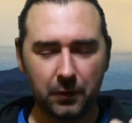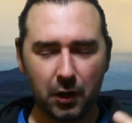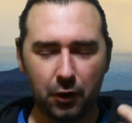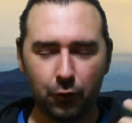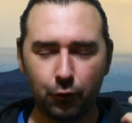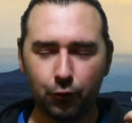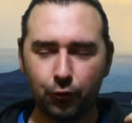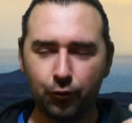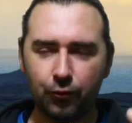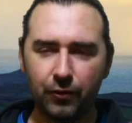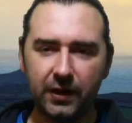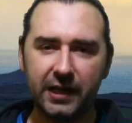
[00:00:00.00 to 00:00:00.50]
a
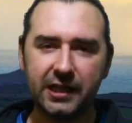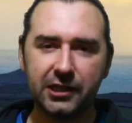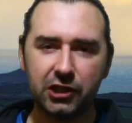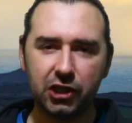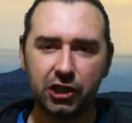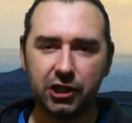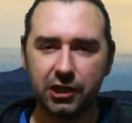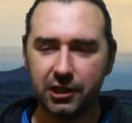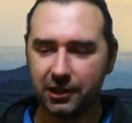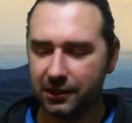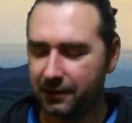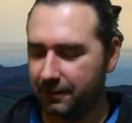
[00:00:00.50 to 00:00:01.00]

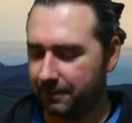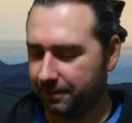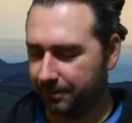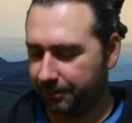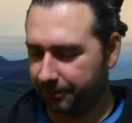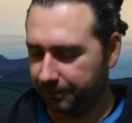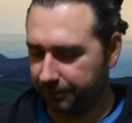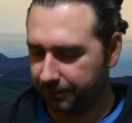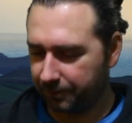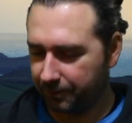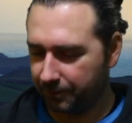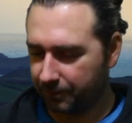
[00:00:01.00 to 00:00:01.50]
rich
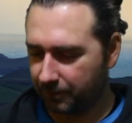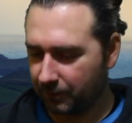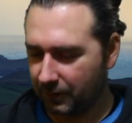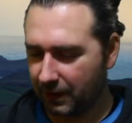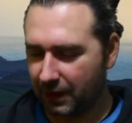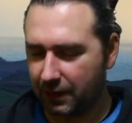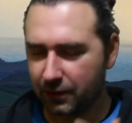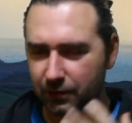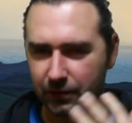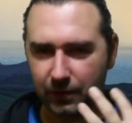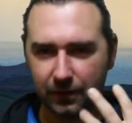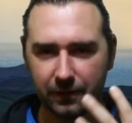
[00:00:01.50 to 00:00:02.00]

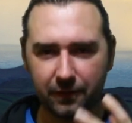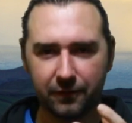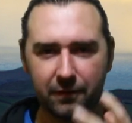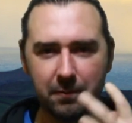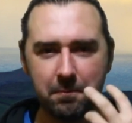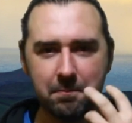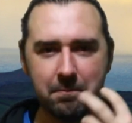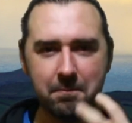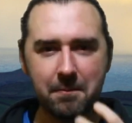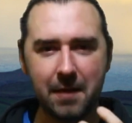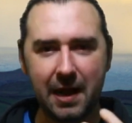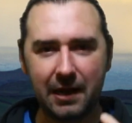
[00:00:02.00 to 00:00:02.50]
sort of
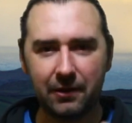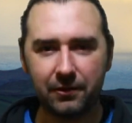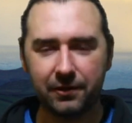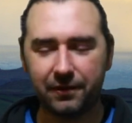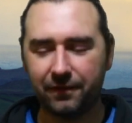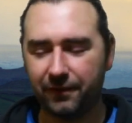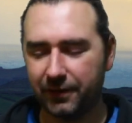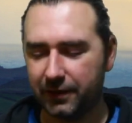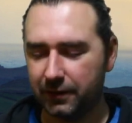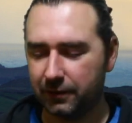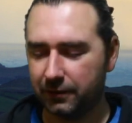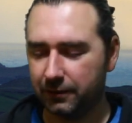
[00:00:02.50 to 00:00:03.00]

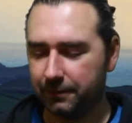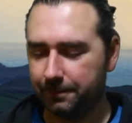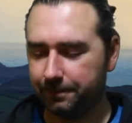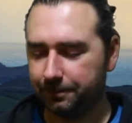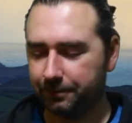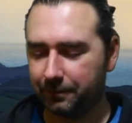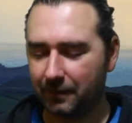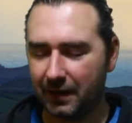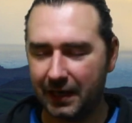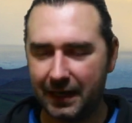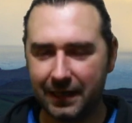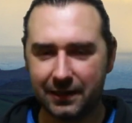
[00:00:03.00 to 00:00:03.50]
mouthfeel.
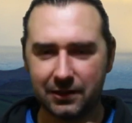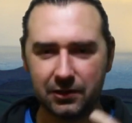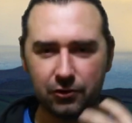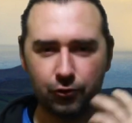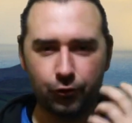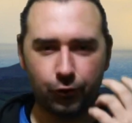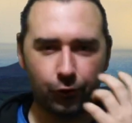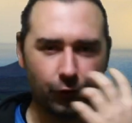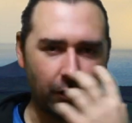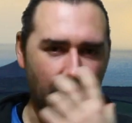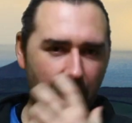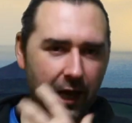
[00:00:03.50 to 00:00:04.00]
It's
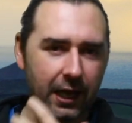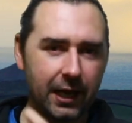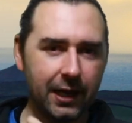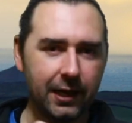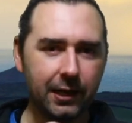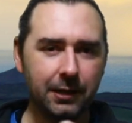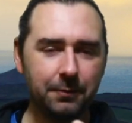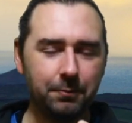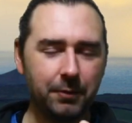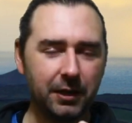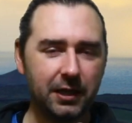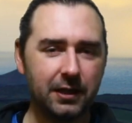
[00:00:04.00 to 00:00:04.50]

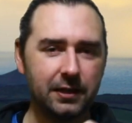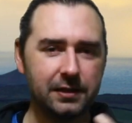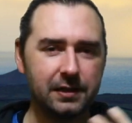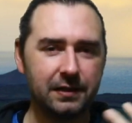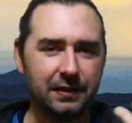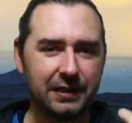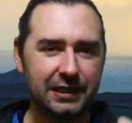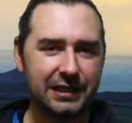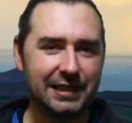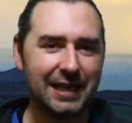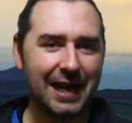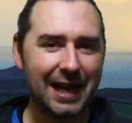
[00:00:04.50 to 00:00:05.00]
drying because
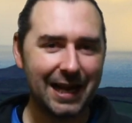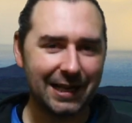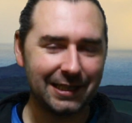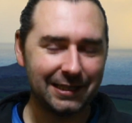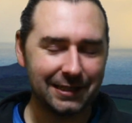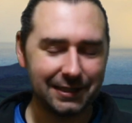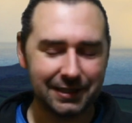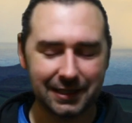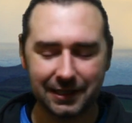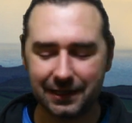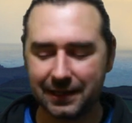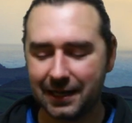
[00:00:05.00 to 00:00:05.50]
of the
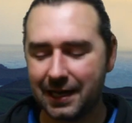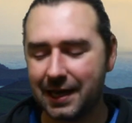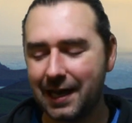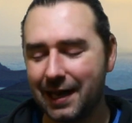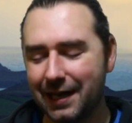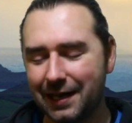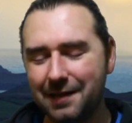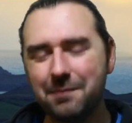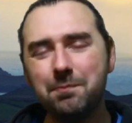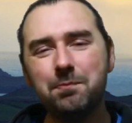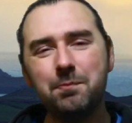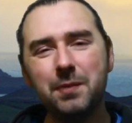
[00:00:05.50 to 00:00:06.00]
tannins in there
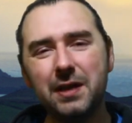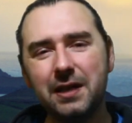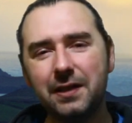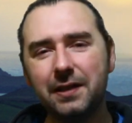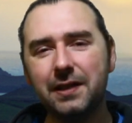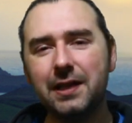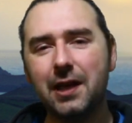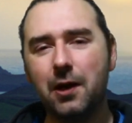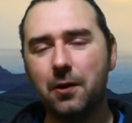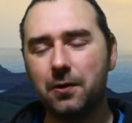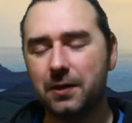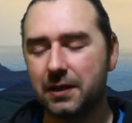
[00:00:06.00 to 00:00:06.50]
and a bit
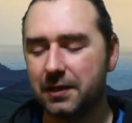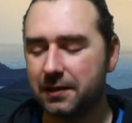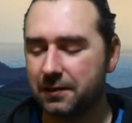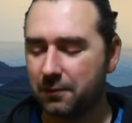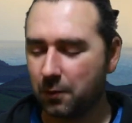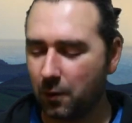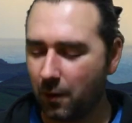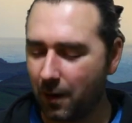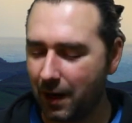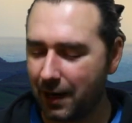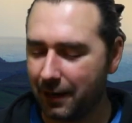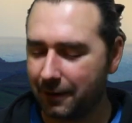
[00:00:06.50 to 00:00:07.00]
of the oak as
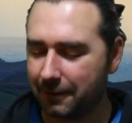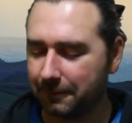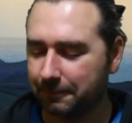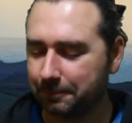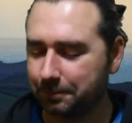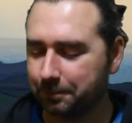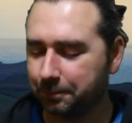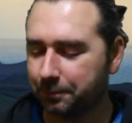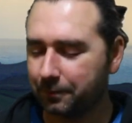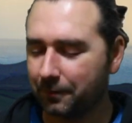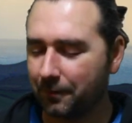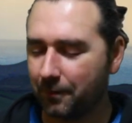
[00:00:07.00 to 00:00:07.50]

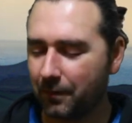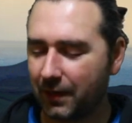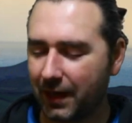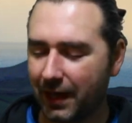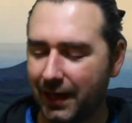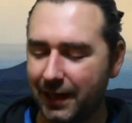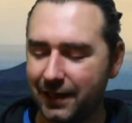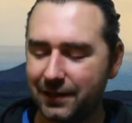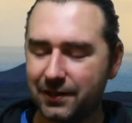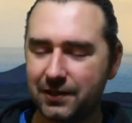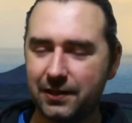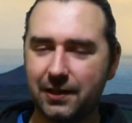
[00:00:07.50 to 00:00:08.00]
well.
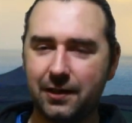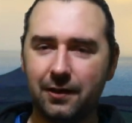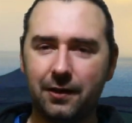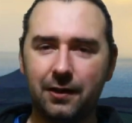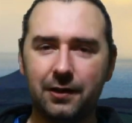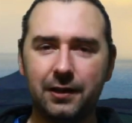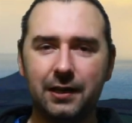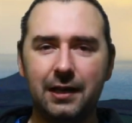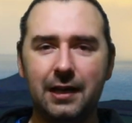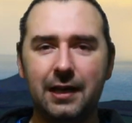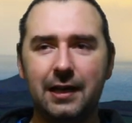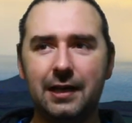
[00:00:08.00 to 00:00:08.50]
It's
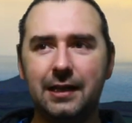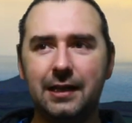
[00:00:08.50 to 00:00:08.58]
got